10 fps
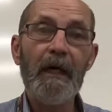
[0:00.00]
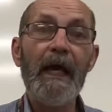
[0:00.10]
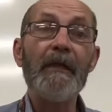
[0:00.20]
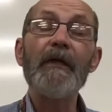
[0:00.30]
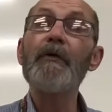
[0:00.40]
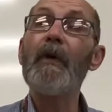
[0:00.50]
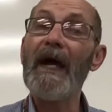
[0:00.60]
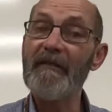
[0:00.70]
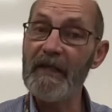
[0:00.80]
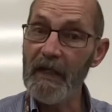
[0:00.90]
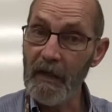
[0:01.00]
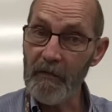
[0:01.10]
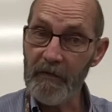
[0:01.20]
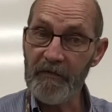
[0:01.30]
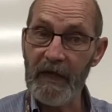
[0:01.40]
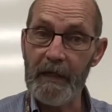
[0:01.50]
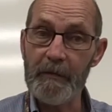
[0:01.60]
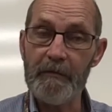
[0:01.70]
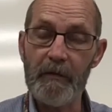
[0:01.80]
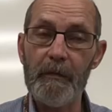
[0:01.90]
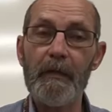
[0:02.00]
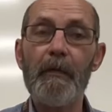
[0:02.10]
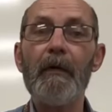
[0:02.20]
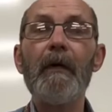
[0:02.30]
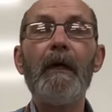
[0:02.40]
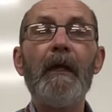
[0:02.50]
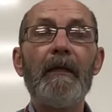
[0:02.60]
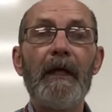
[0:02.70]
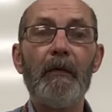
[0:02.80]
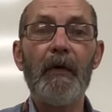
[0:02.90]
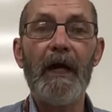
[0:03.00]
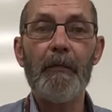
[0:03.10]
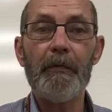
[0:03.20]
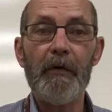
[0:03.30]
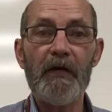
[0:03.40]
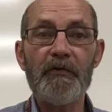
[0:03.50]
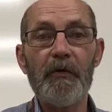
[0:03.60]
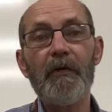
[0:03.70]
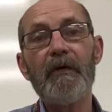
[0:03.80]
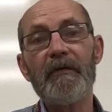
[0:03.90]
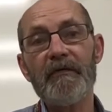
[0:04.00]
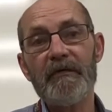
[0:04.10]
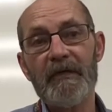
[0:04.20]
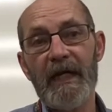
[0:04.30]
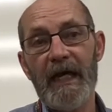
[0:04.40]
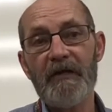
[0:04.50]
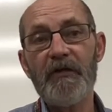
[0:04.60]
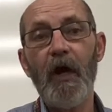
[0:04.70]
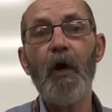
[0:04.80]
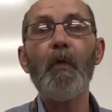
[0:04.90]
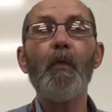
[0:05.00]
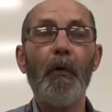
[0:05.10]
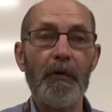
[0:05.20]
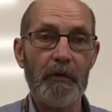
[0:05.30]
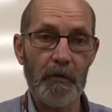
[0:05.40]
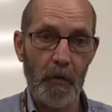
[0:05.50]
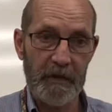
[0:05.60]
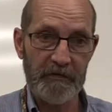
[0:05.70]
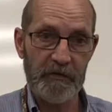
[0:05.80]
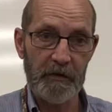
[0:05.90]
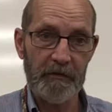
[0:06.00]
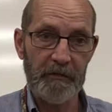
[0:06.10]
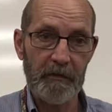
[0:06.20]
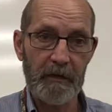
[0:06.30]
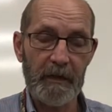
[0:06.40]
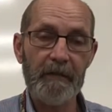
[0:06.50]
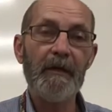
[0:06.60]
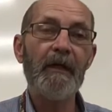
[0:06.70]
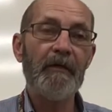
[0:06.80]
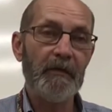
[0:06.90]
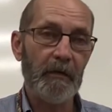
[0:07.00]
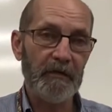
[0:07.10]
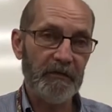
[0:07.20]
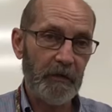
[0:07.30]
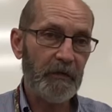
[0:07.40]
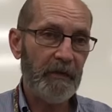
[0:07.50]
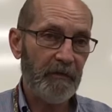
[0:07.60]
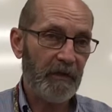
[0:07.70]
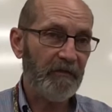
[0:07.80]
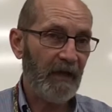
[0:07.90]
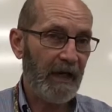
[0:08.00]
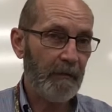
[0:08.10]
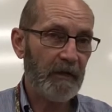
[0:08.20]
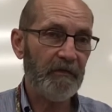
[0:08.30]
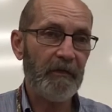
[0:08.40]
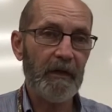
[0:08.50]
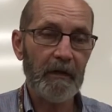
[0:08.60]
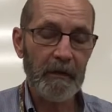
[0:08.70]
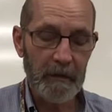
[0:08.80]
And then you're going to have another assignment, remember, that will have pressure dash homework questions, okay? So it's two different assignments there.